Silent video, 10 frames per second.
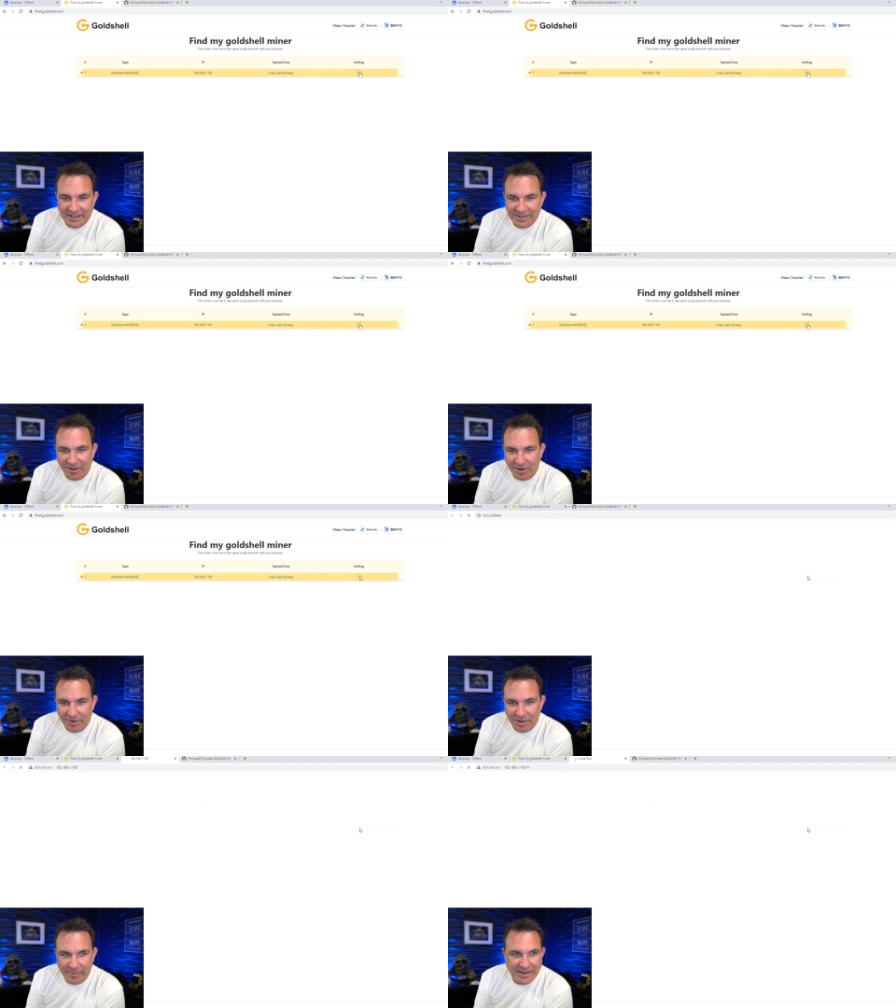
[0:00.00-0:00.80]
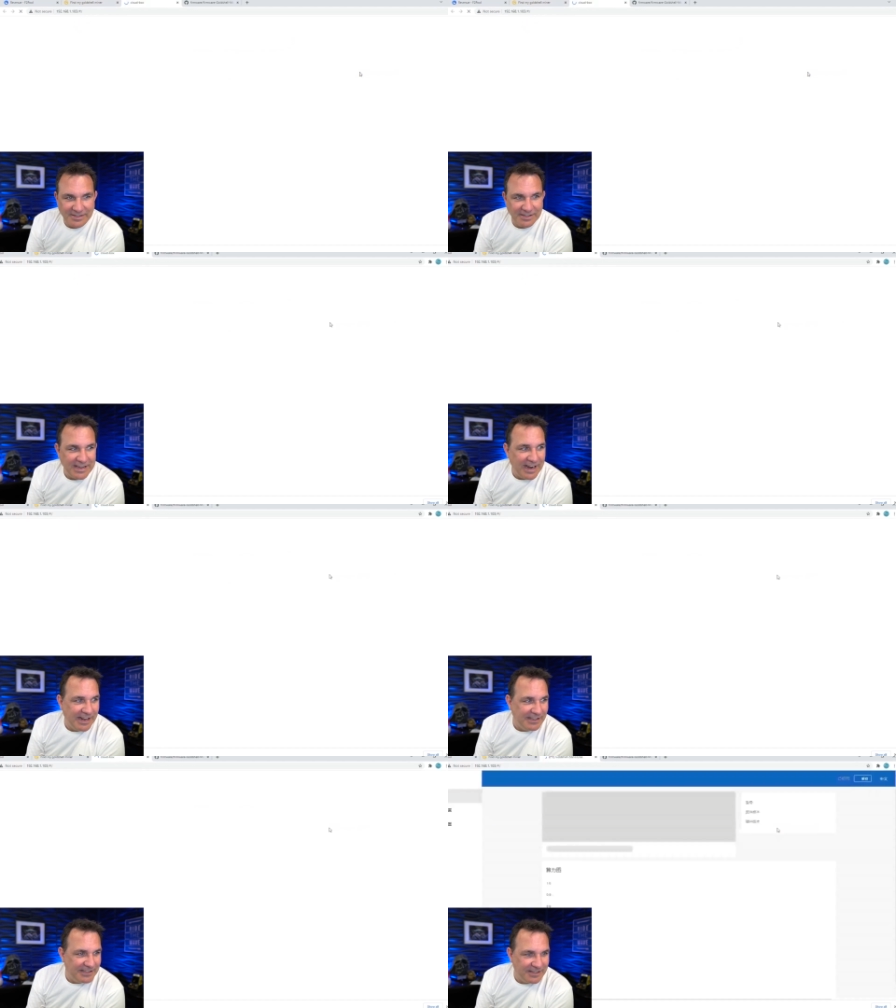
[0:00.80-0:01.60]
So go back to
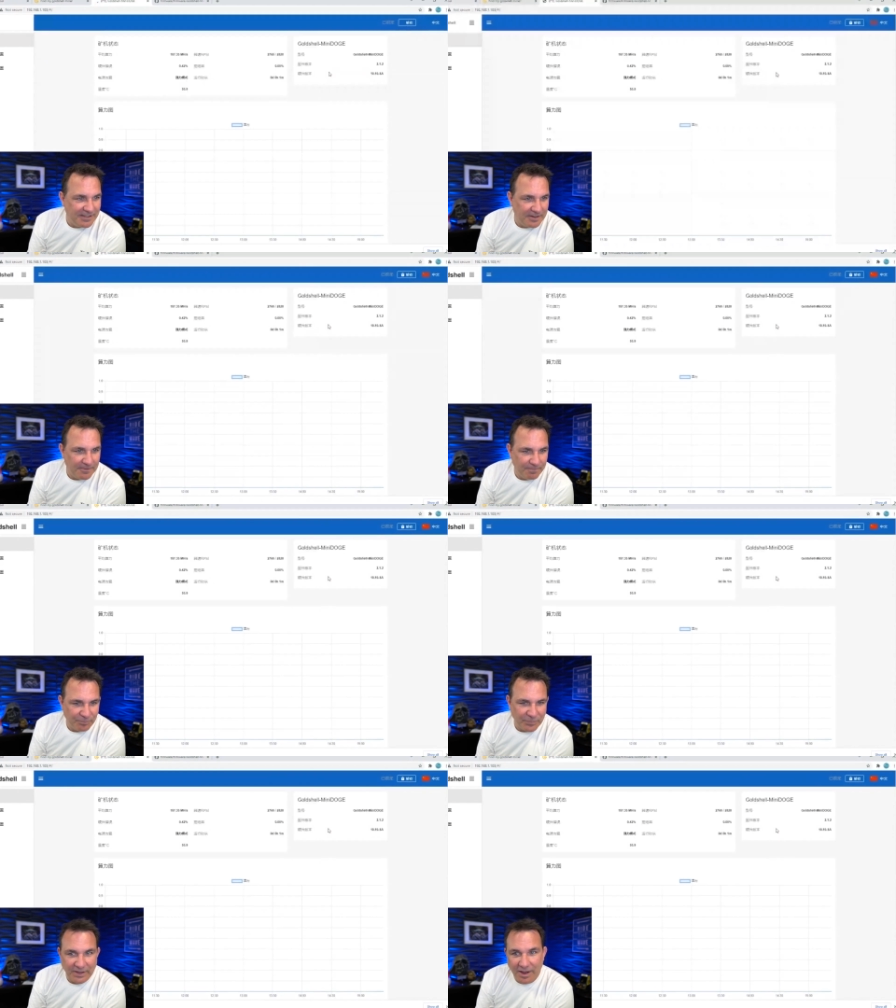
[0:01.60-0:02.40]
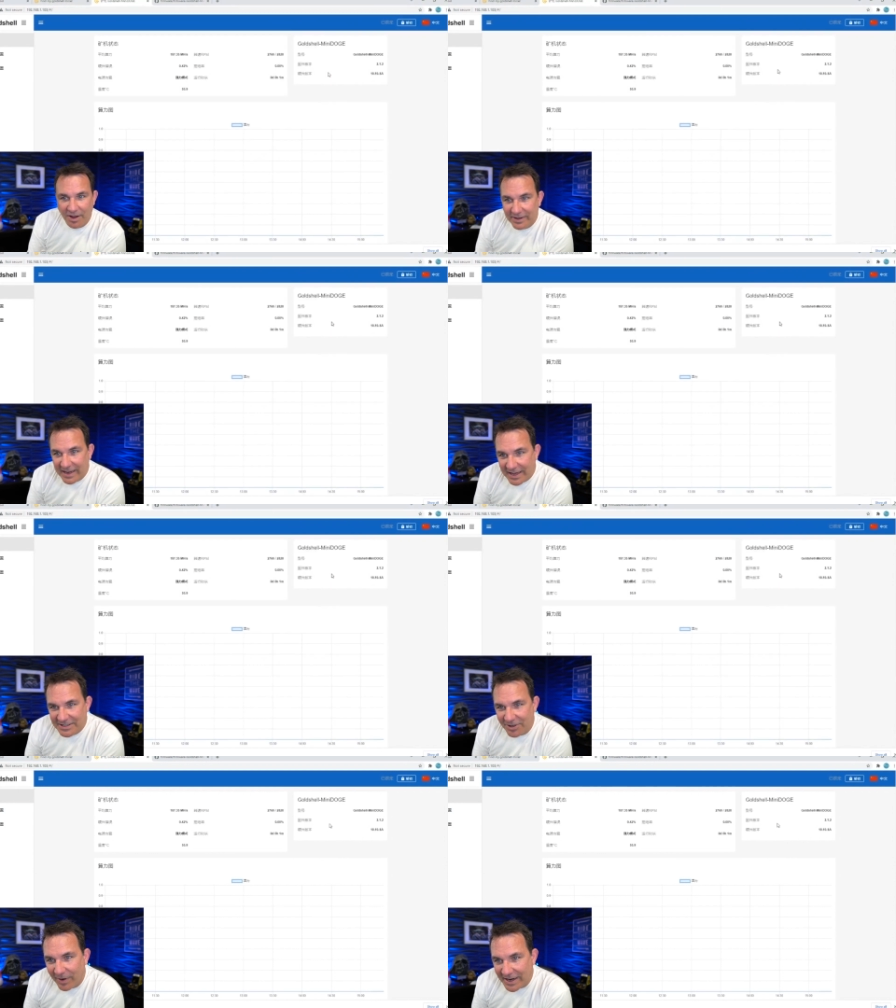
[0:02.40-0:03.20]
settings. Oh yeah,
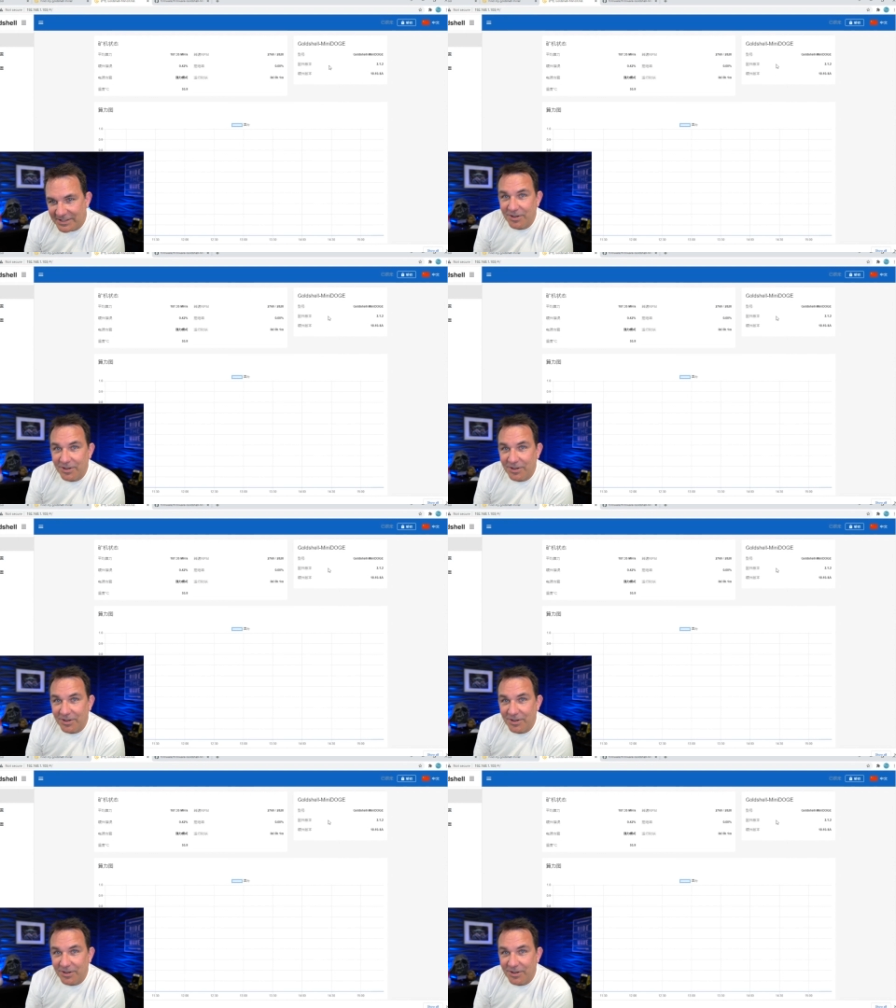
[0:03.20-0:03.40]
so right.